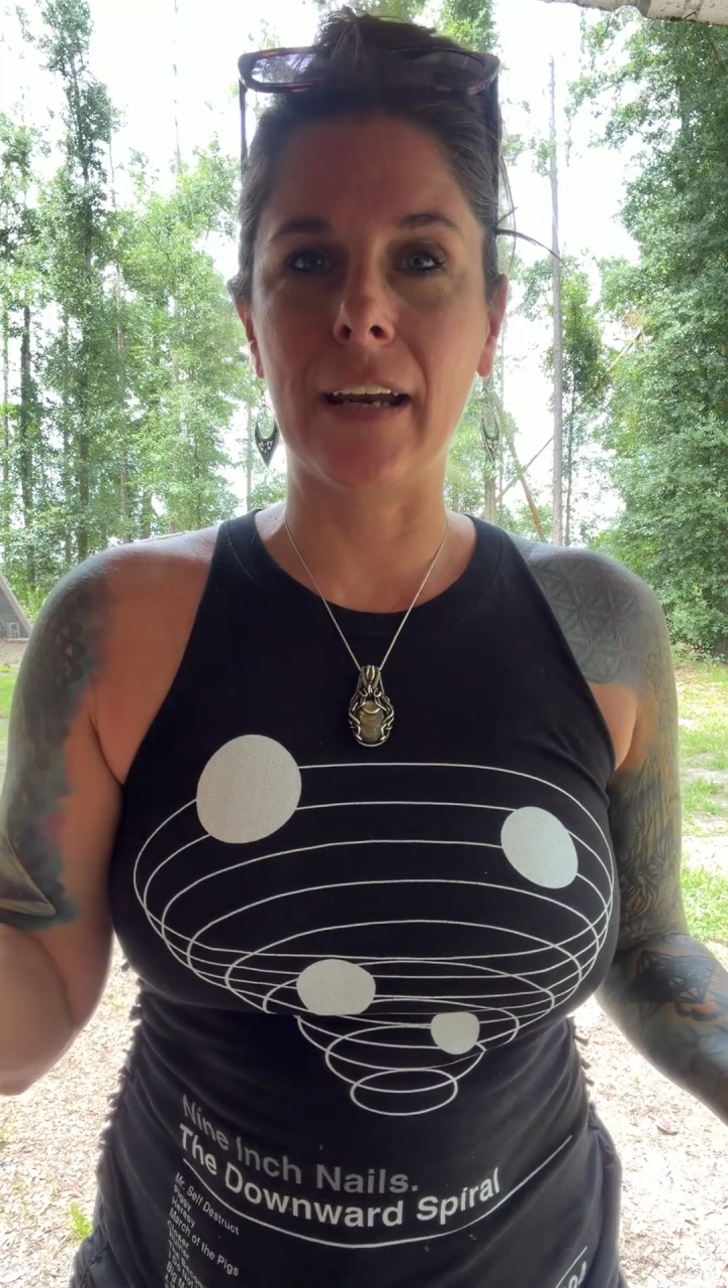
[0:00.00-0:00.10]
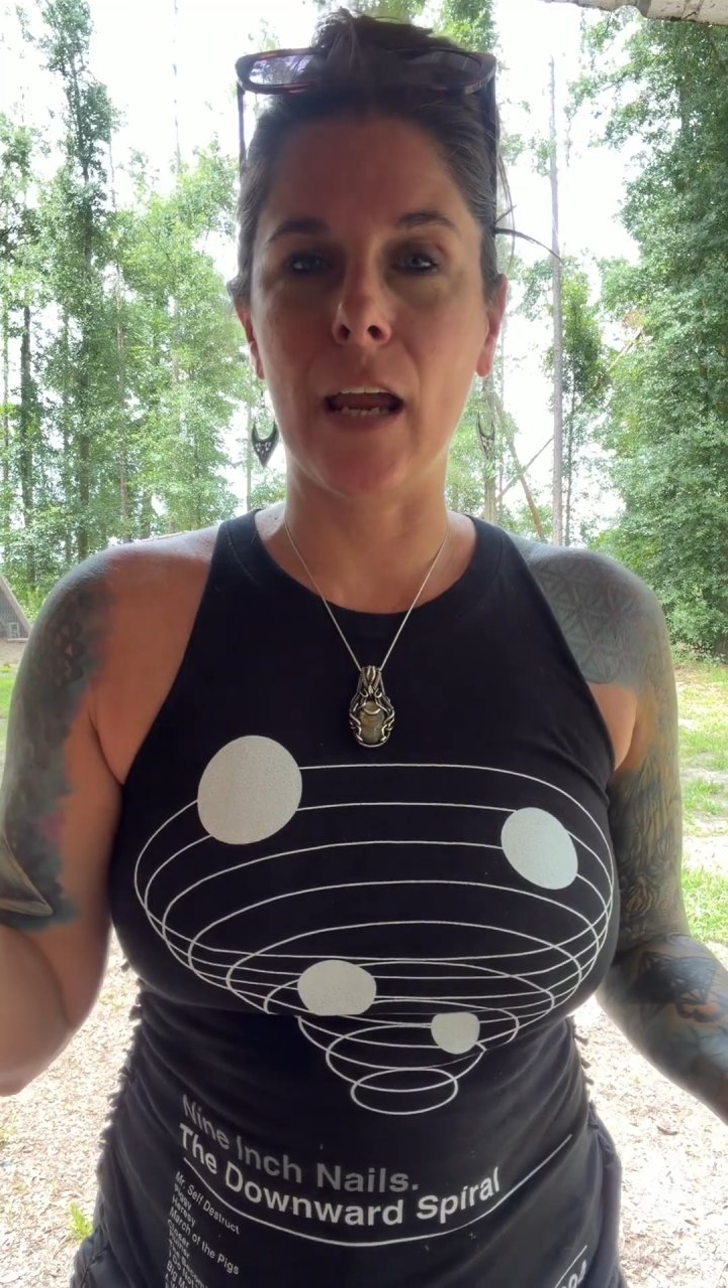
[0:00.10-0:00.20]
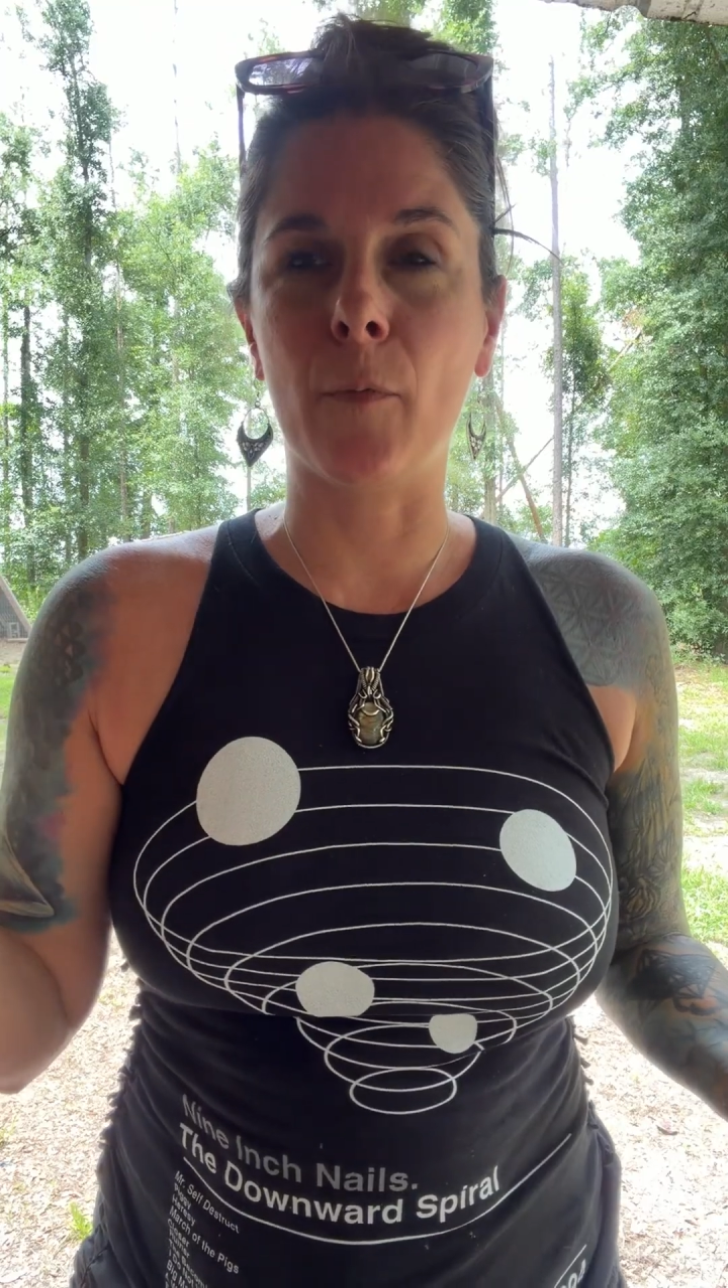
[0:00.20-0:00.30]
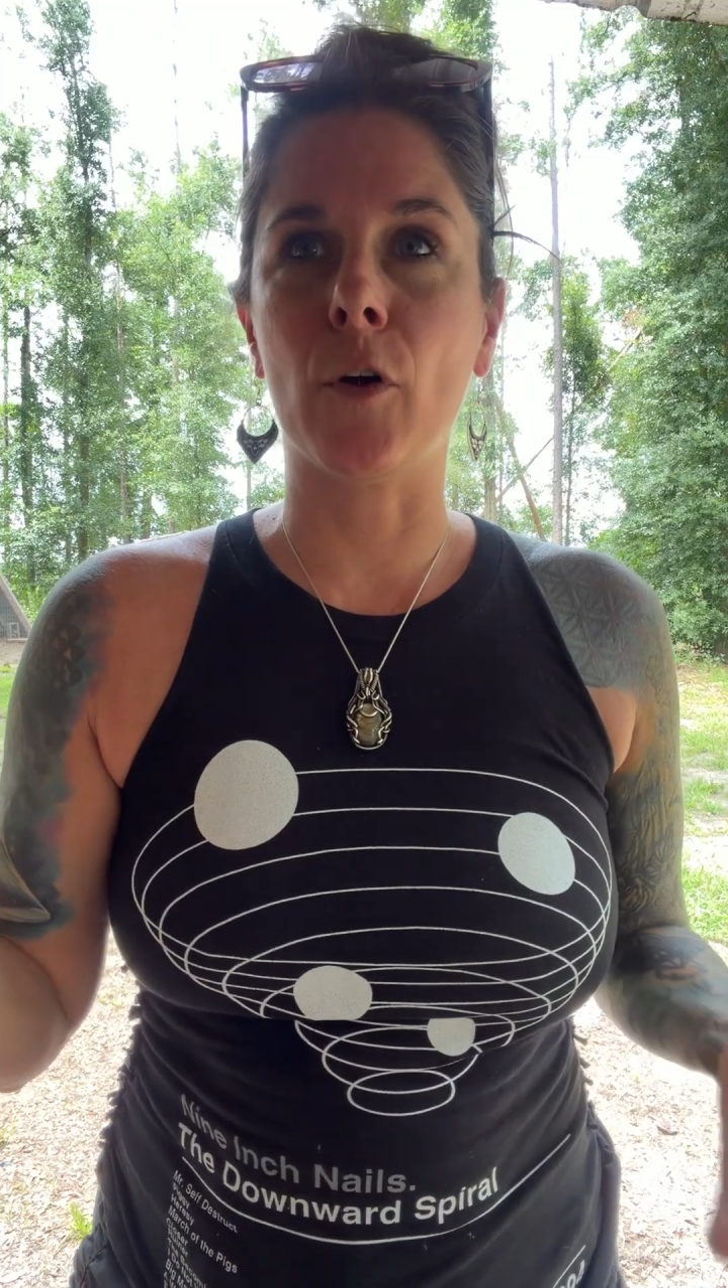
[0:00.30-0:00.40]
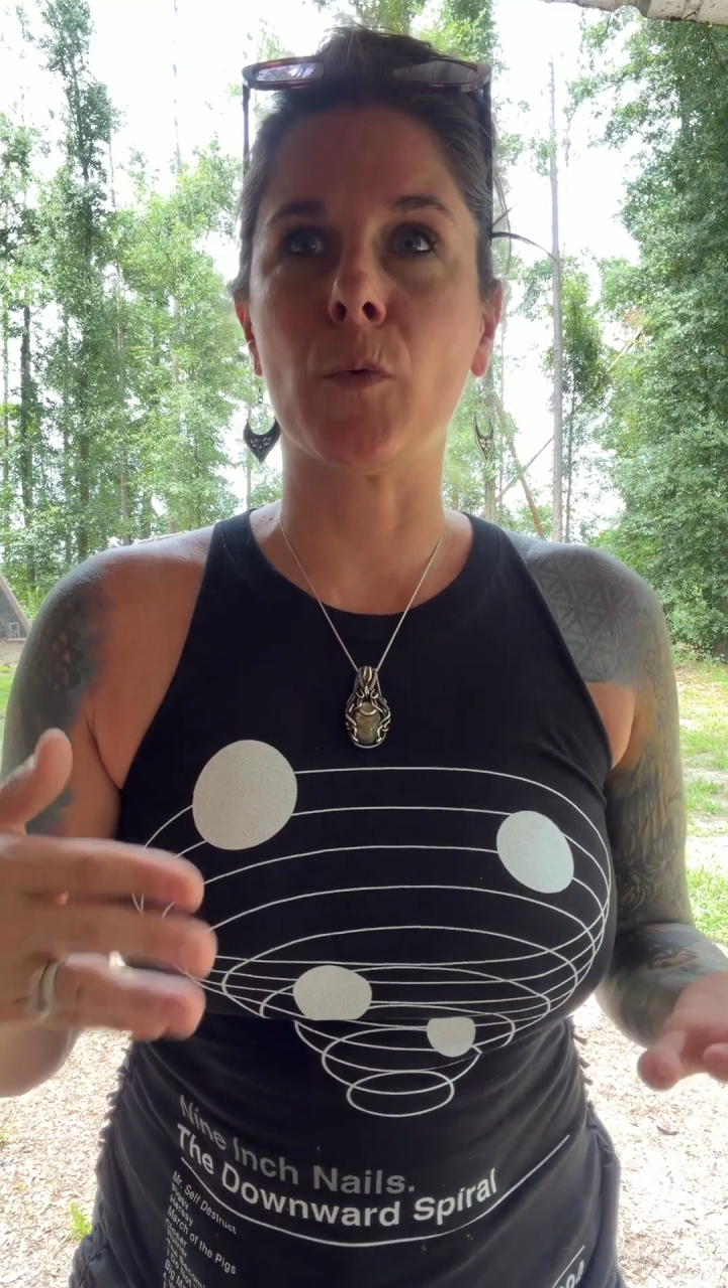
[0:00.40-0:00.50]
keepers,